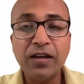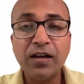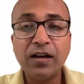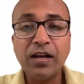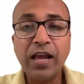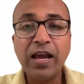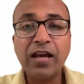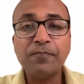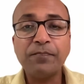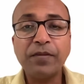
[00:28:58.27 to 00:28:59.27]

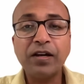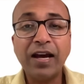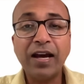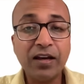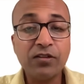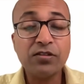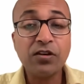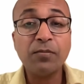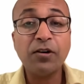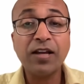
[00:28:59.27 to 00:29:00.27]
And 9th house is
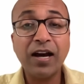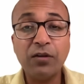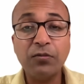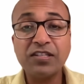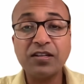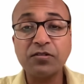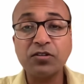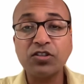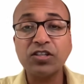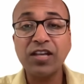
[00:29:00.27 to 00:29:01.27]
all about higher wisdom.
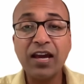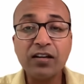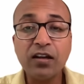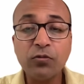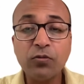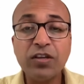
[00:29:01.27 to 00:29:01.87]
So share your